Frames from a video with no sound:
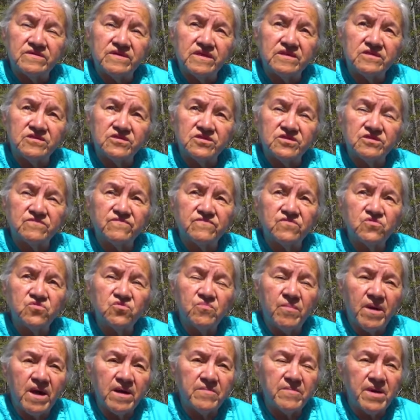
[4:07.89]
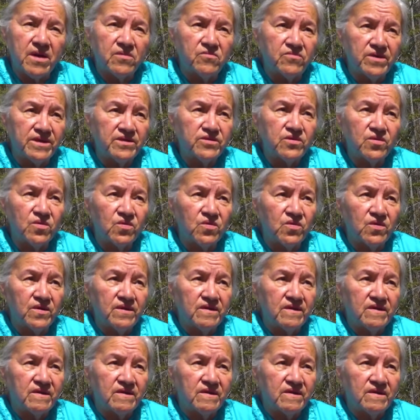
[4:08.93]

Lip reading: They just flew by my window.